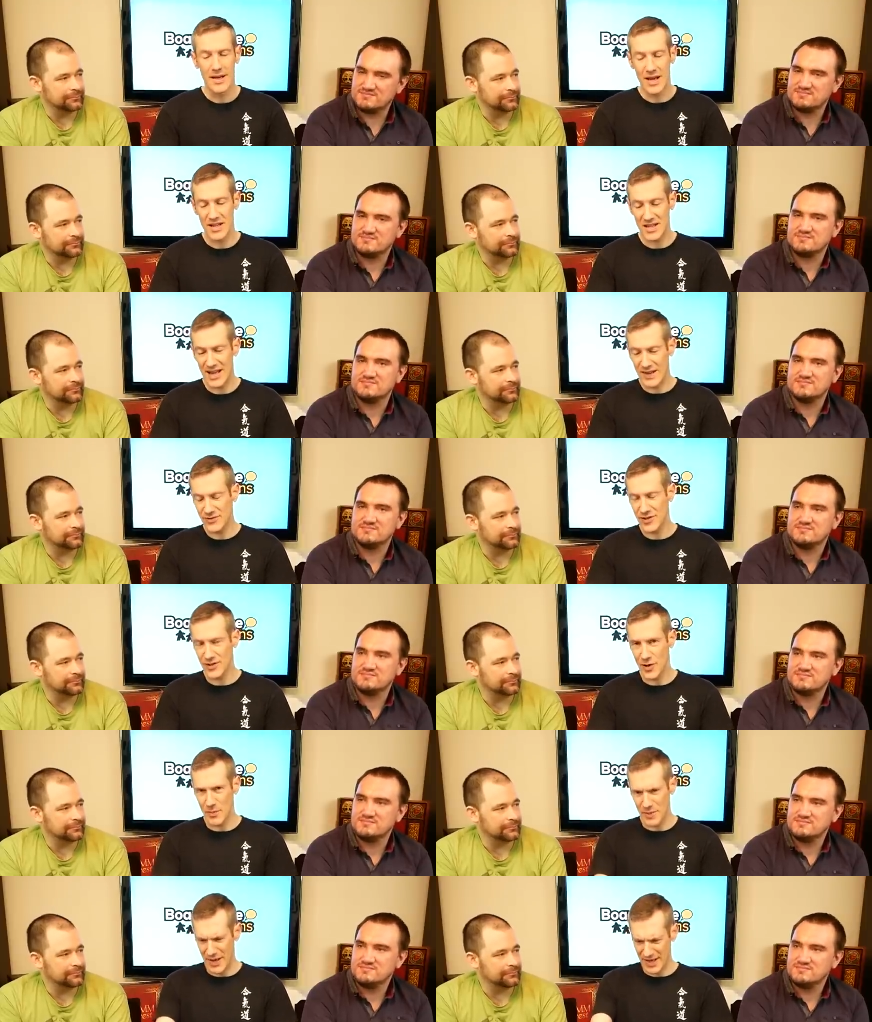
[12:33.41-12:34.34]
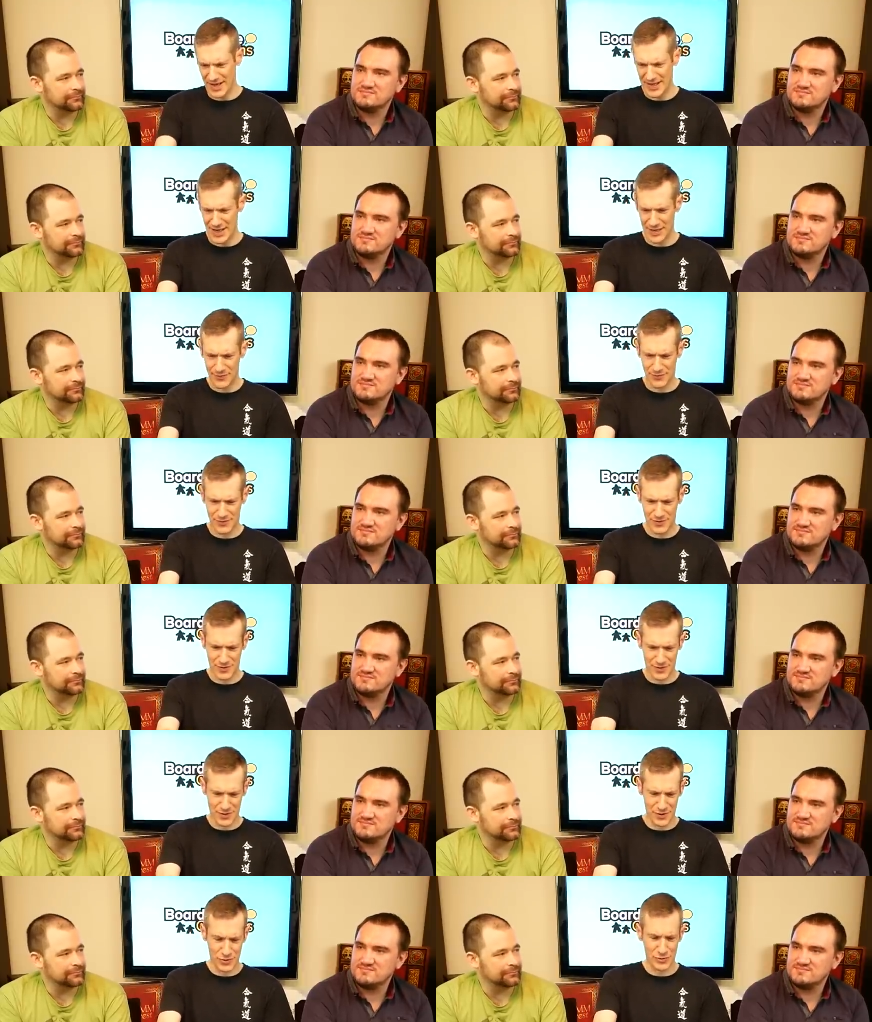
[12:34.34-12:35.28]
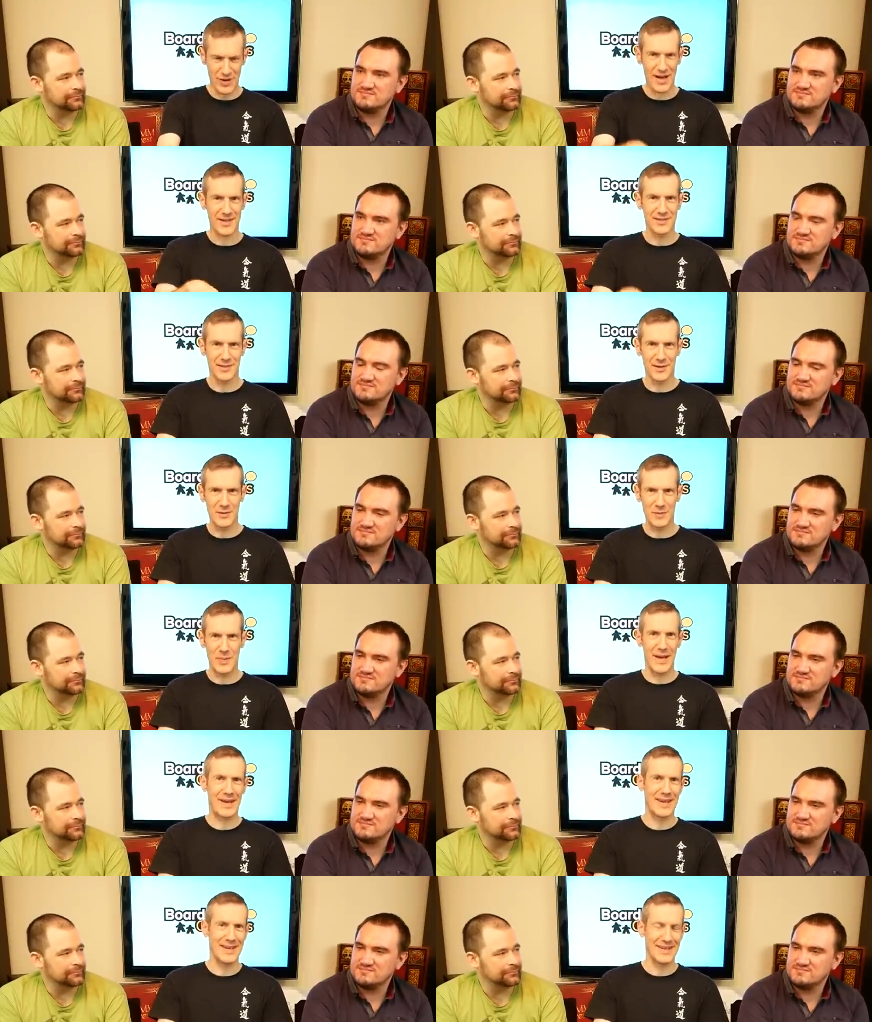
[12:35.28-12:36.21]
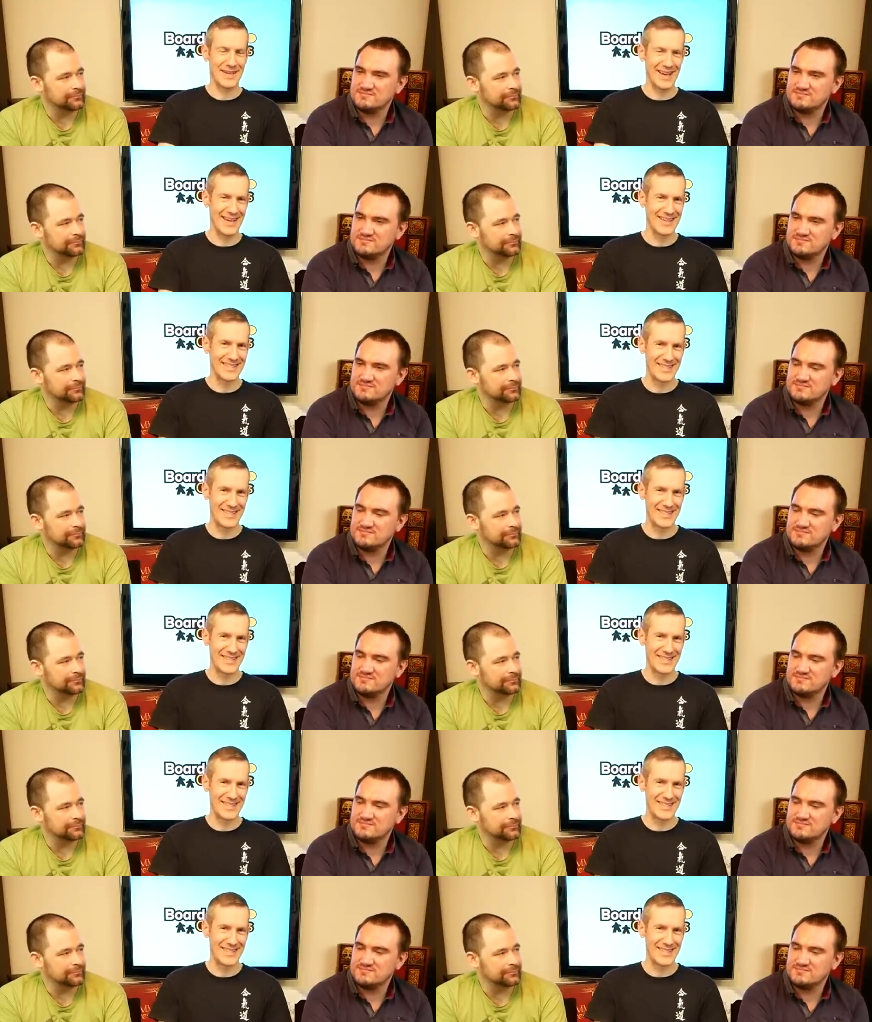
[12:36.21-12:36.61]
Speaker 1: And then after the combat, it kind of contracts and goes back in again.